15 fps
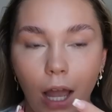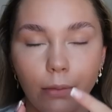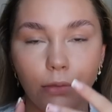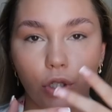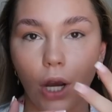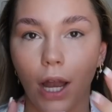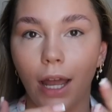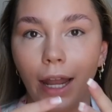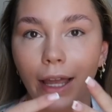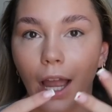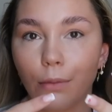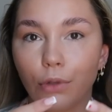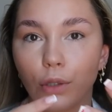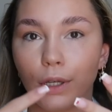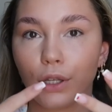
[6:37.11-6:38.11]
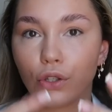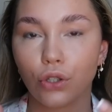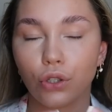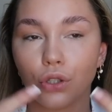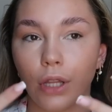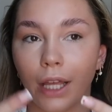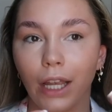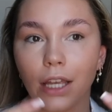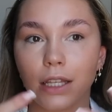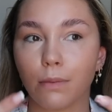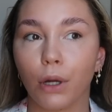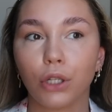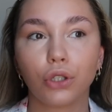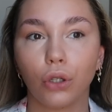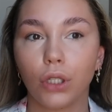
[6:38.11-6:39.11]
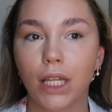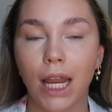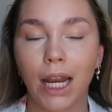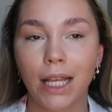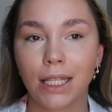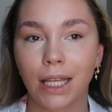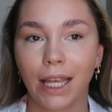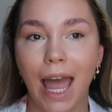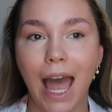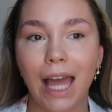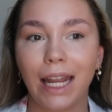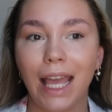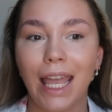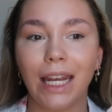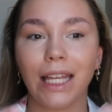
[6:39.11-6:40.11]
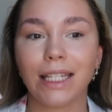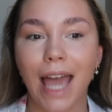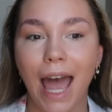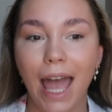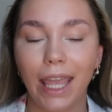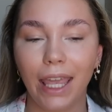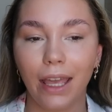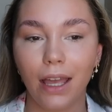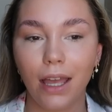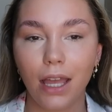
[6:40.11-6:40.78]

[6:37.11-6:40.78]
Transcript: I'm doing like as much content as I can in a day,